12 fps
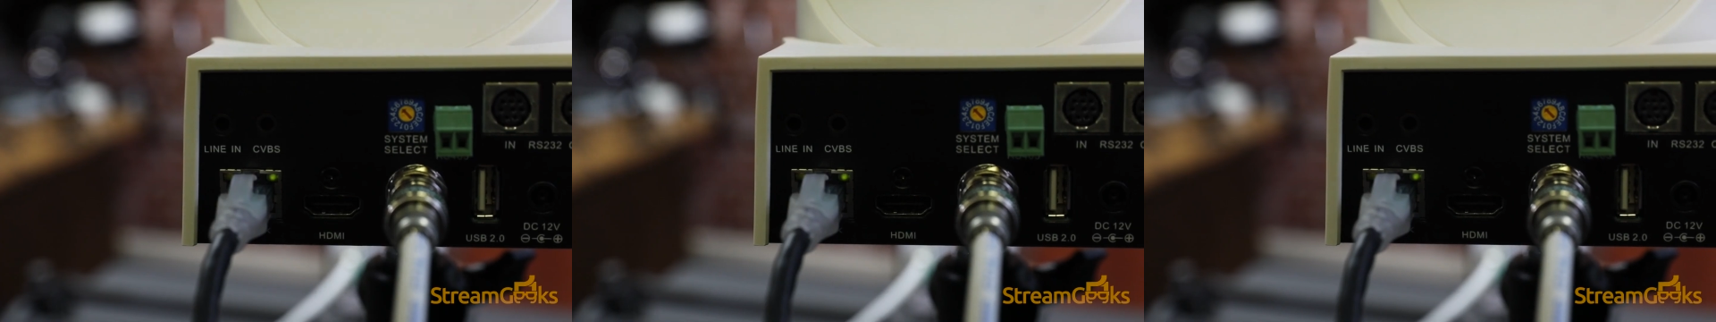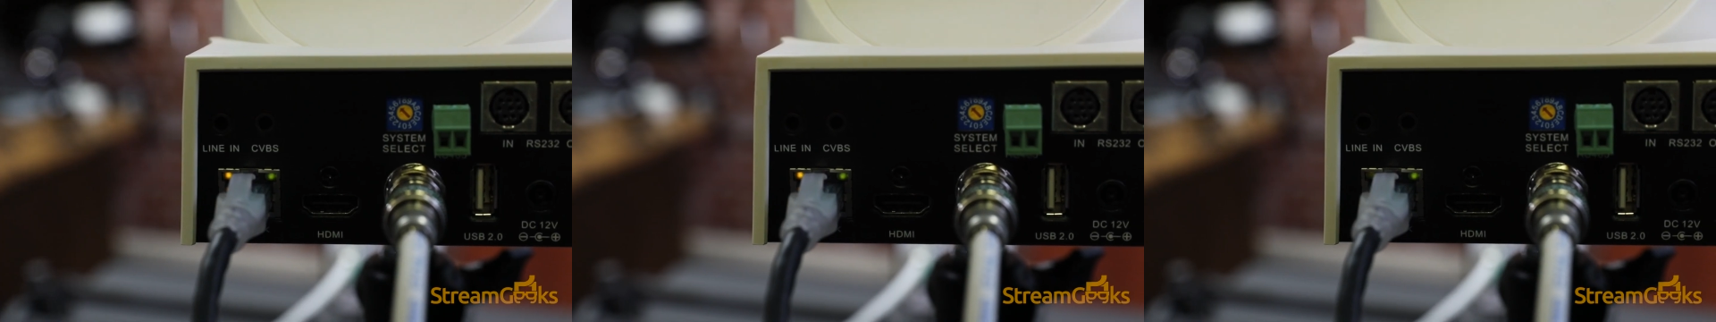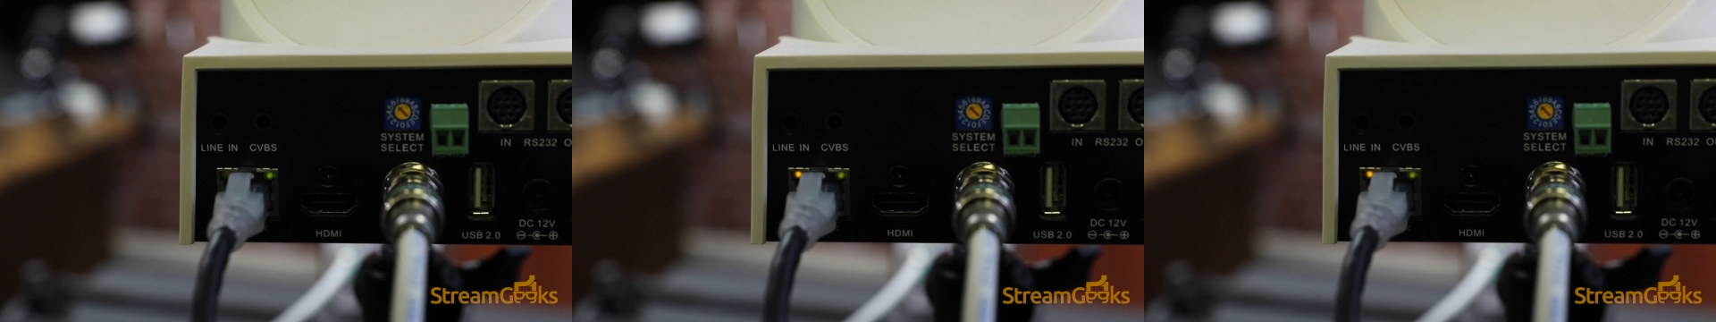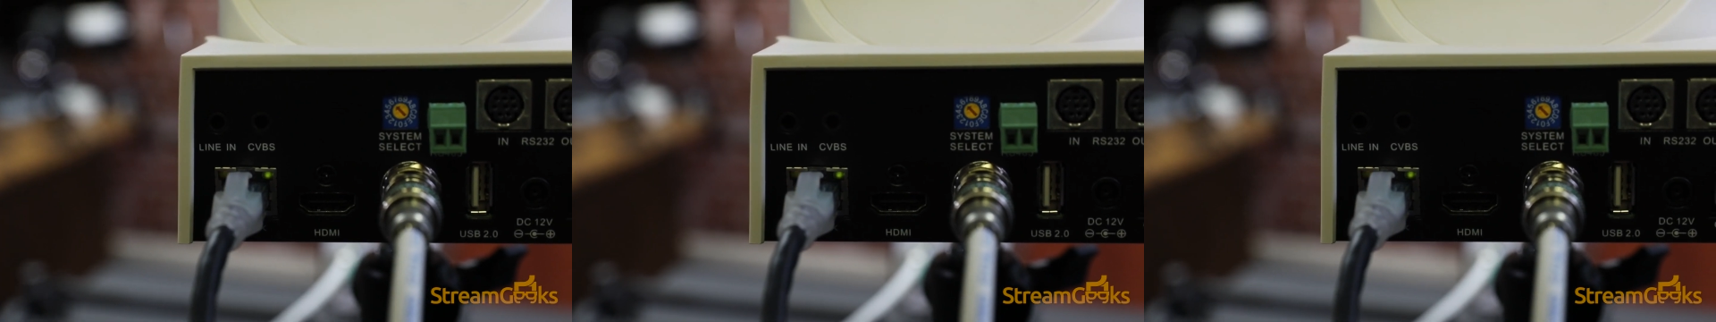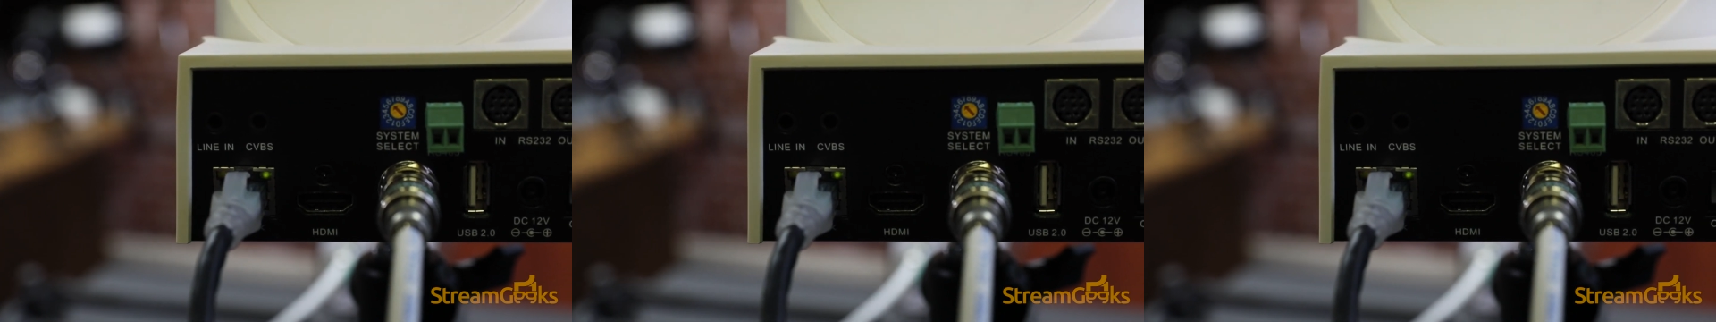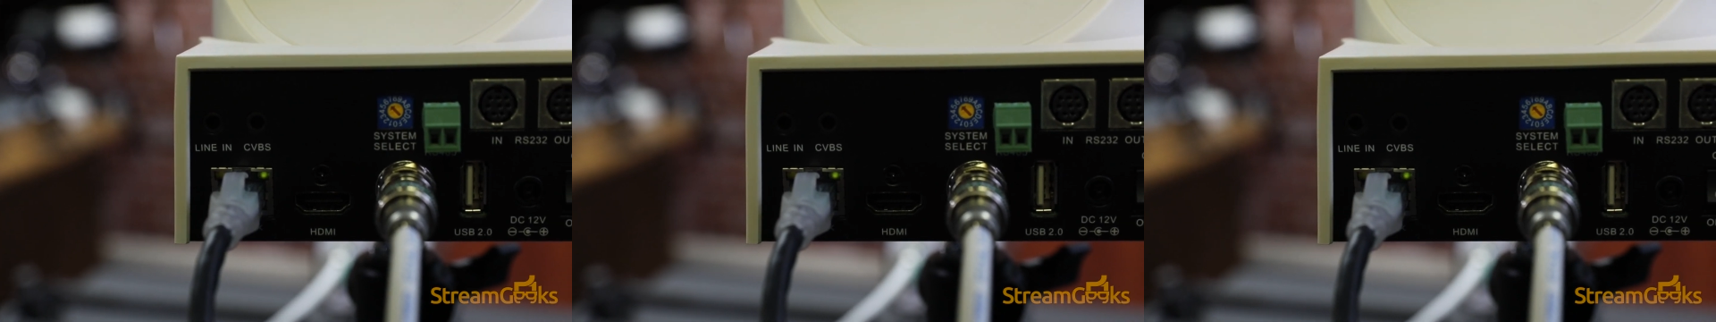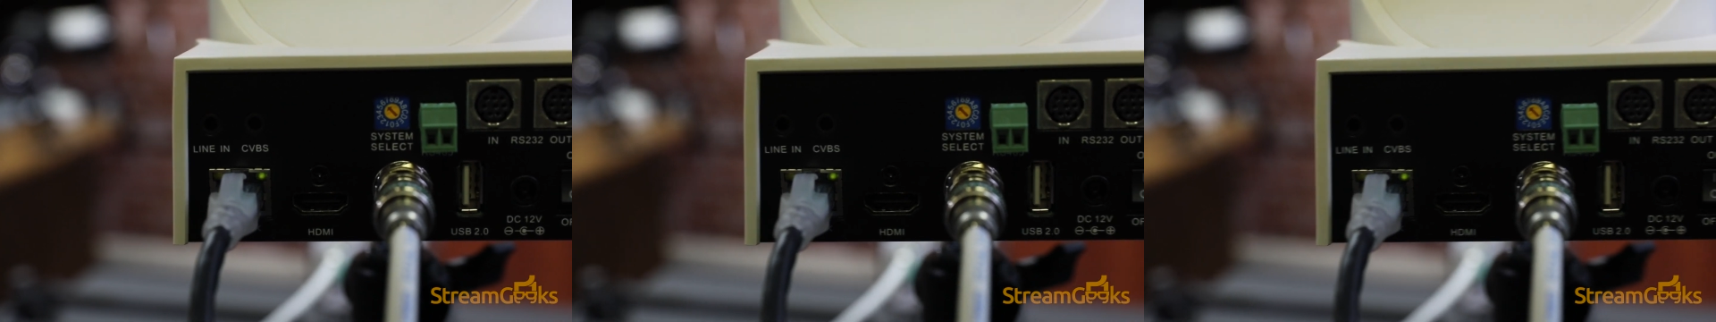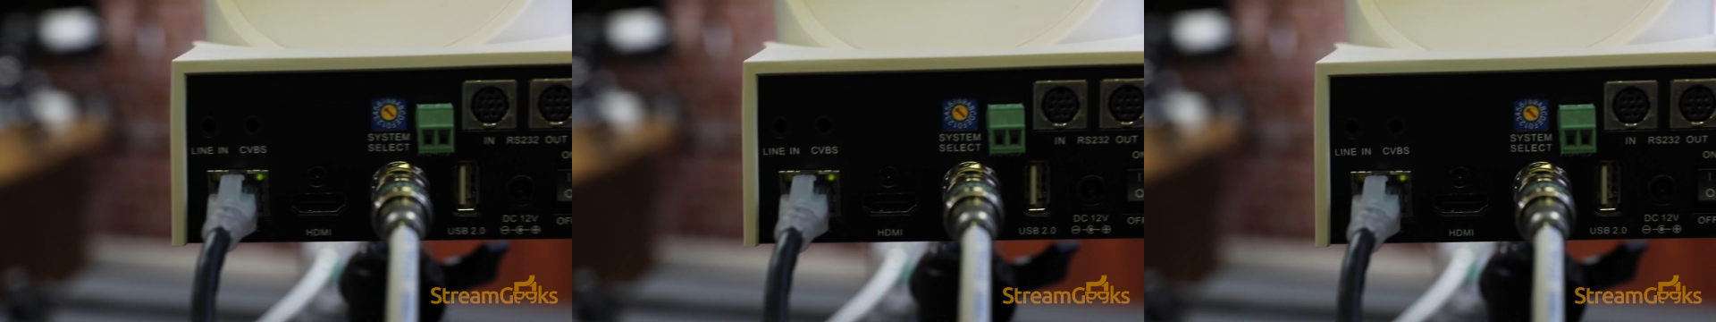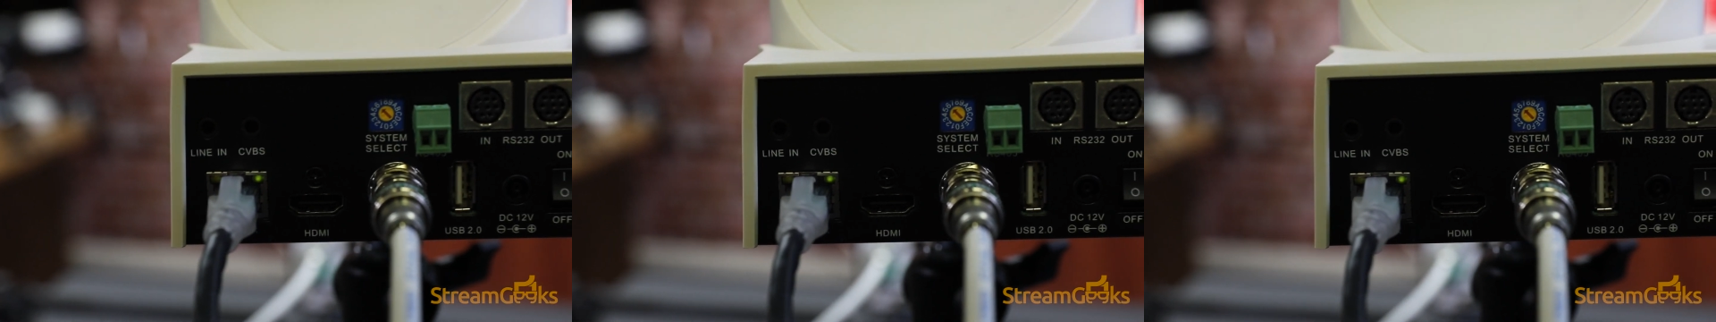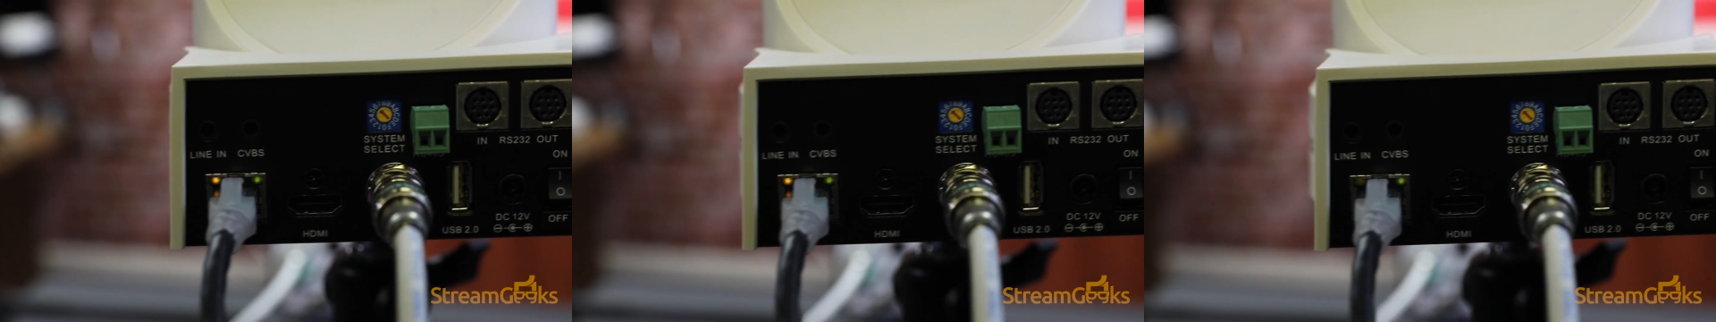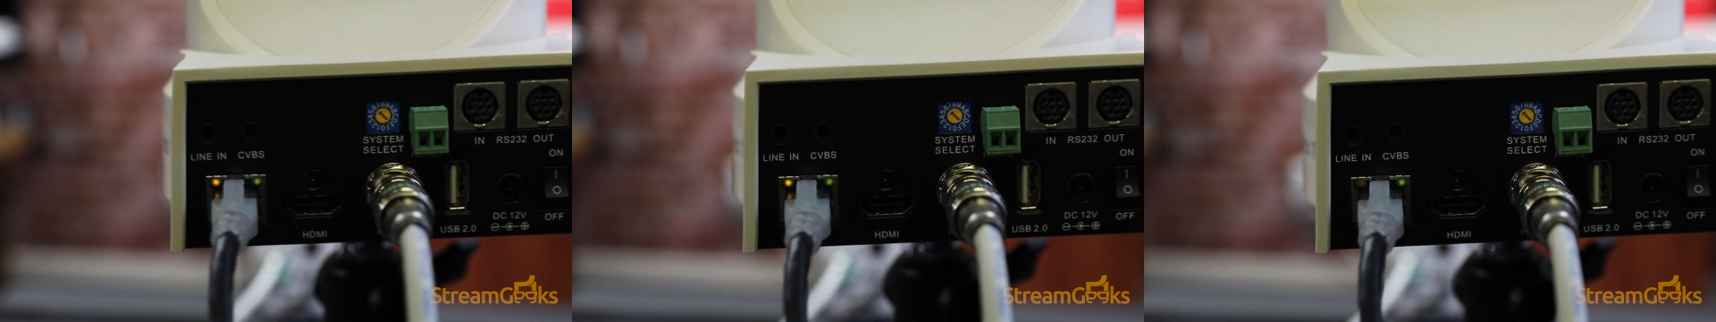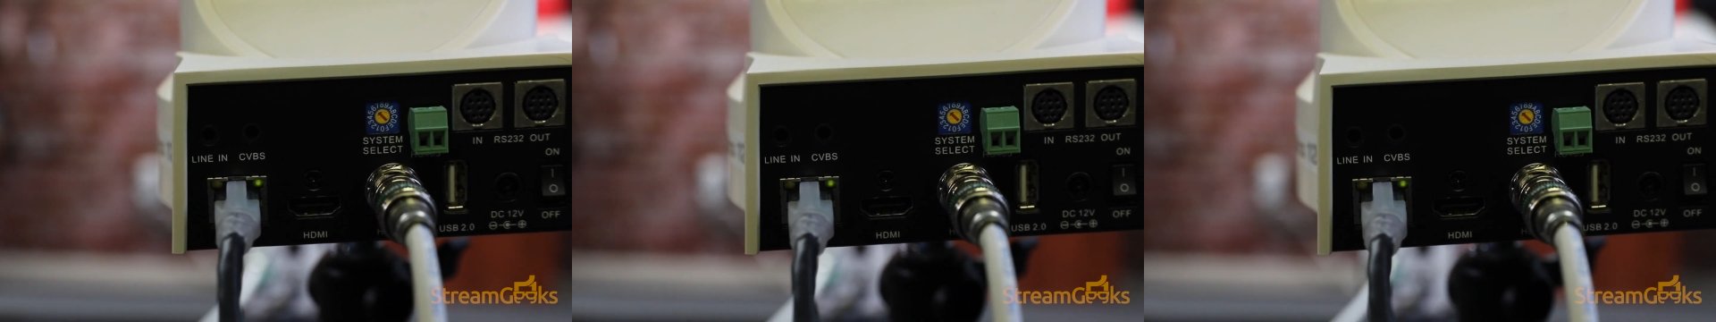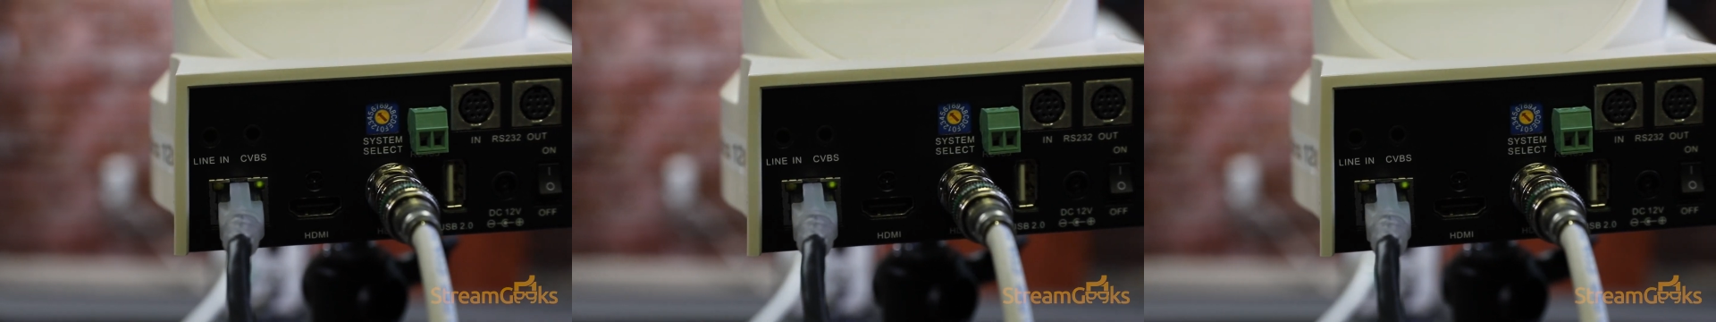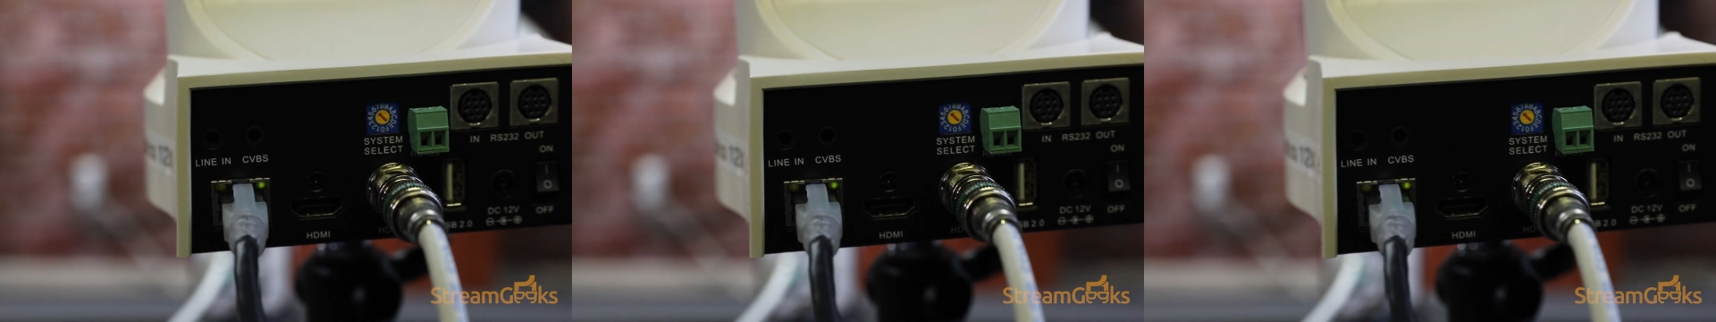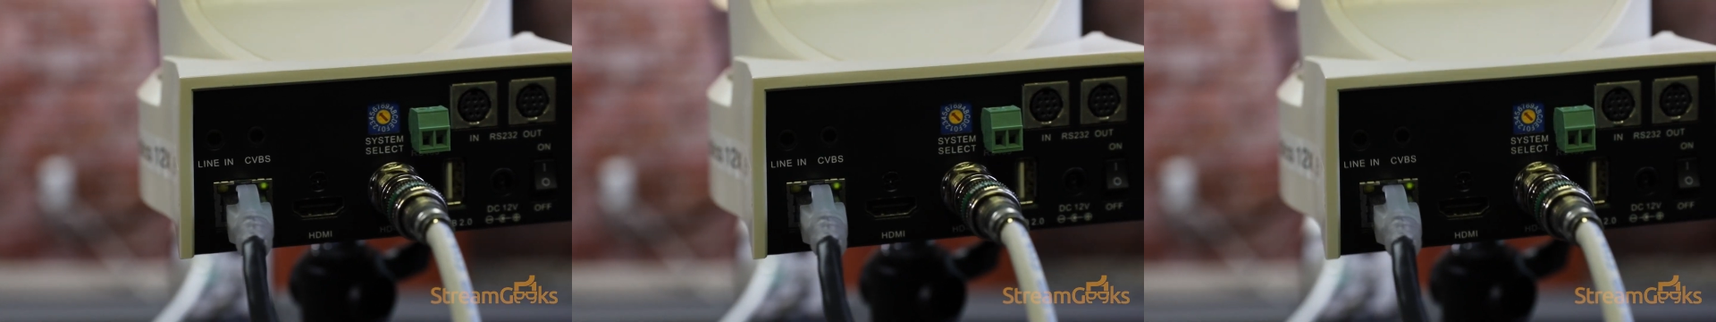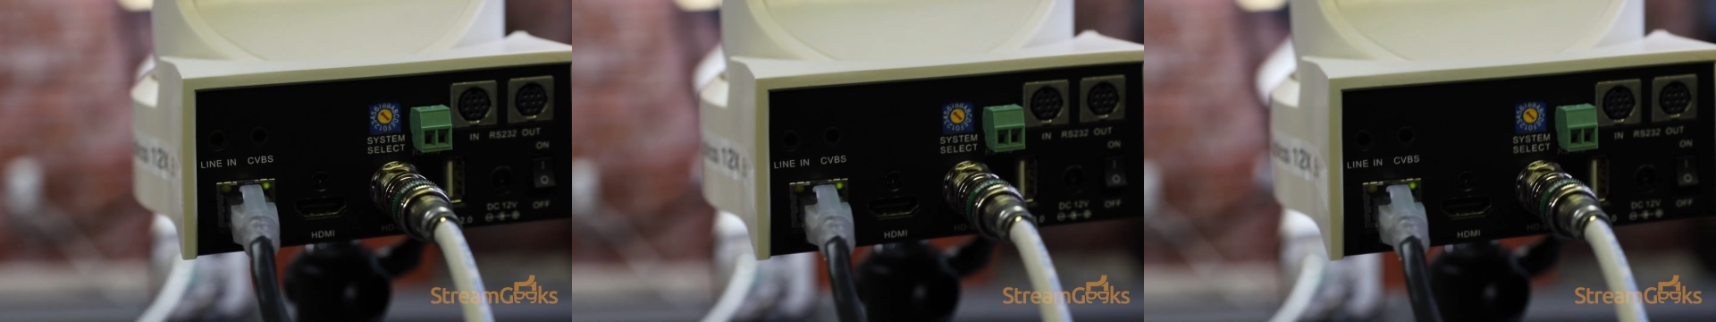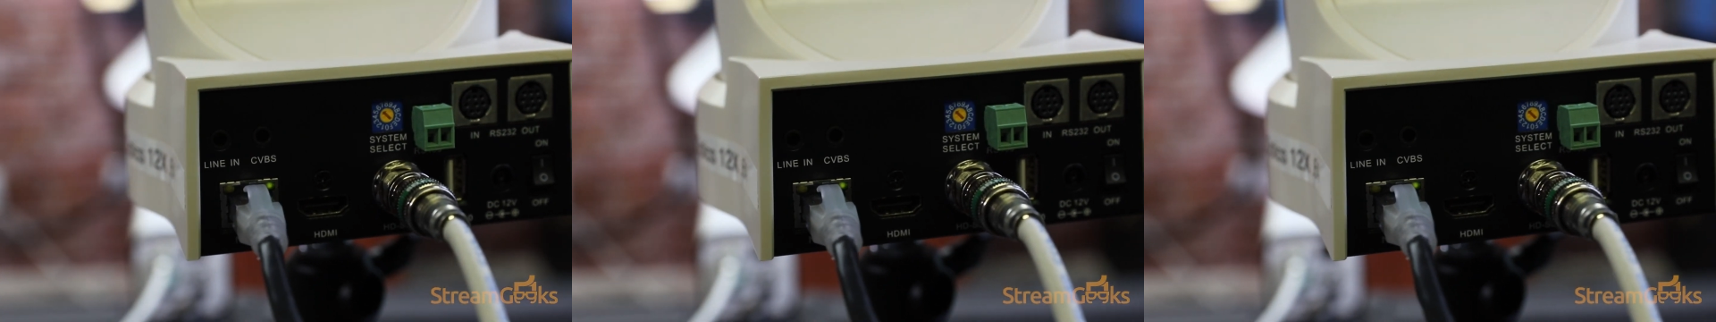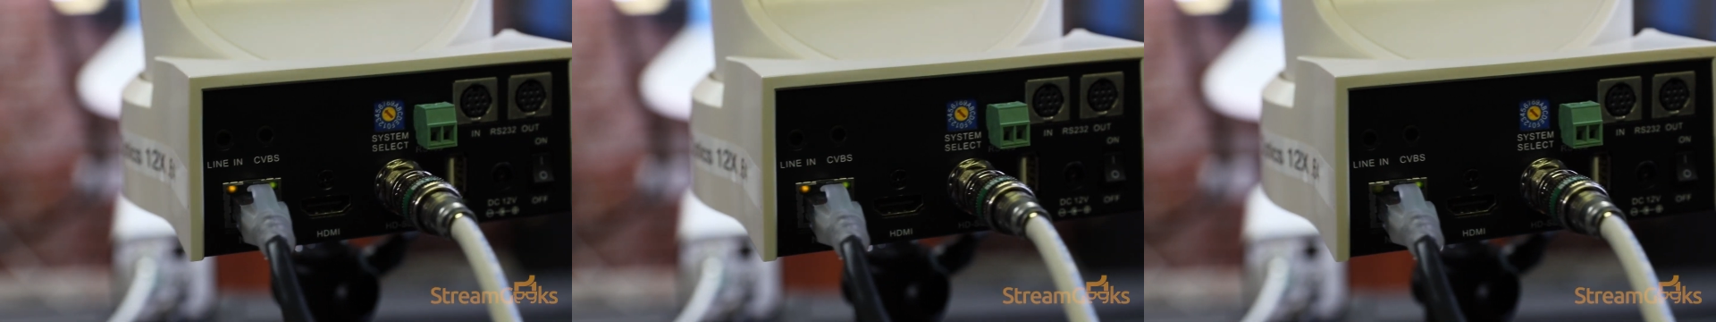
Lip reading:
No face is visible, so there are no lips to read.